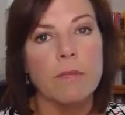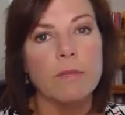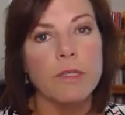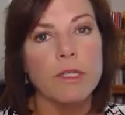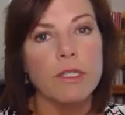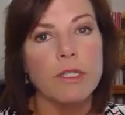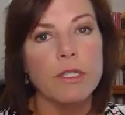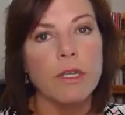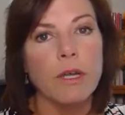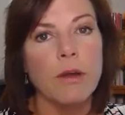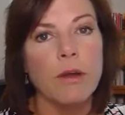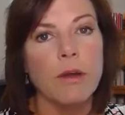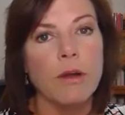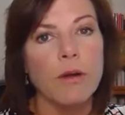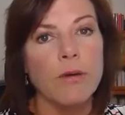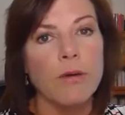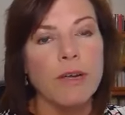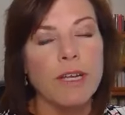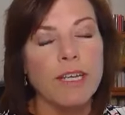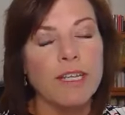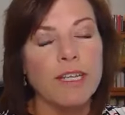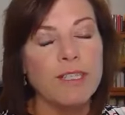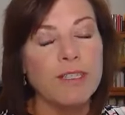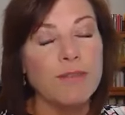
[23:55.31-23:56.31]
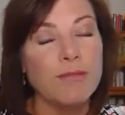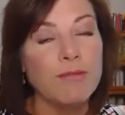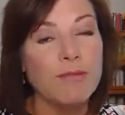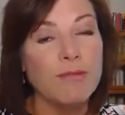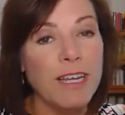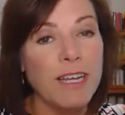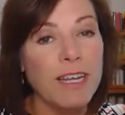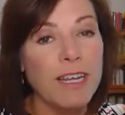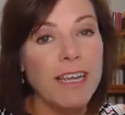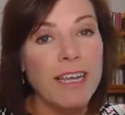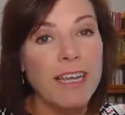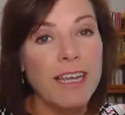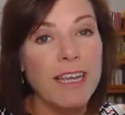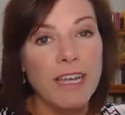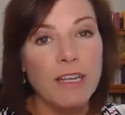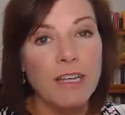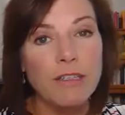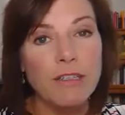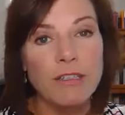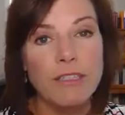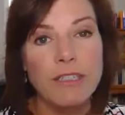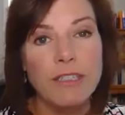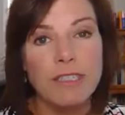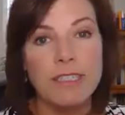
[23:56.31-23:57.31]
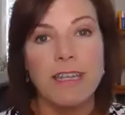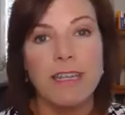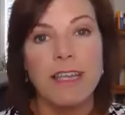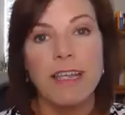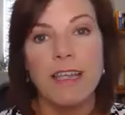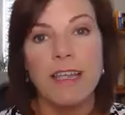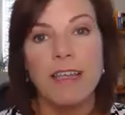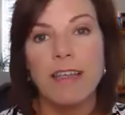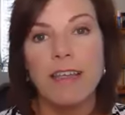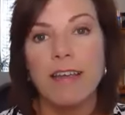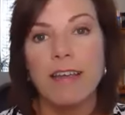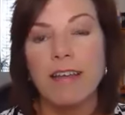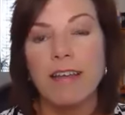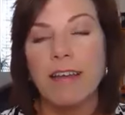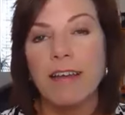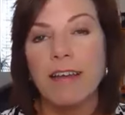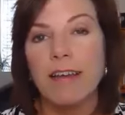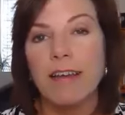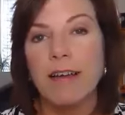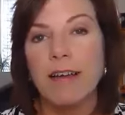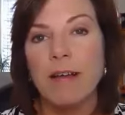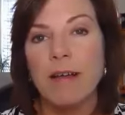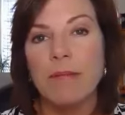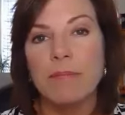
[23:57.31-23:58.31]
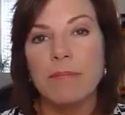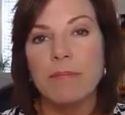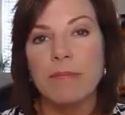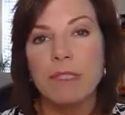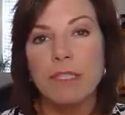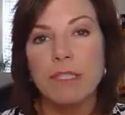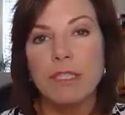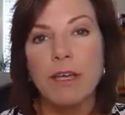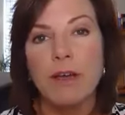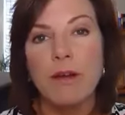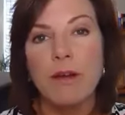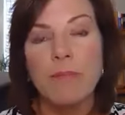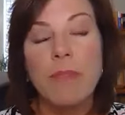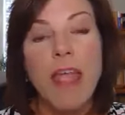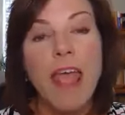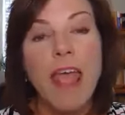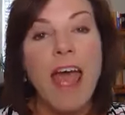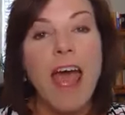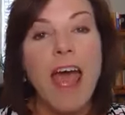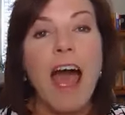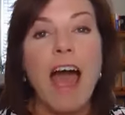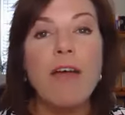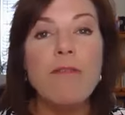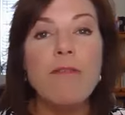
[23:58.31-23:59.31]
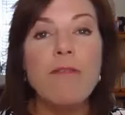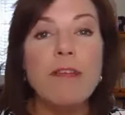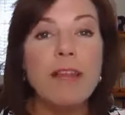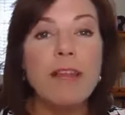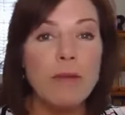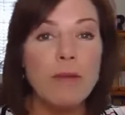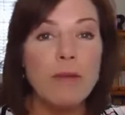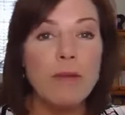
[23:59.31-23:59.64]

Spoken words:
So it's really interesting. So I really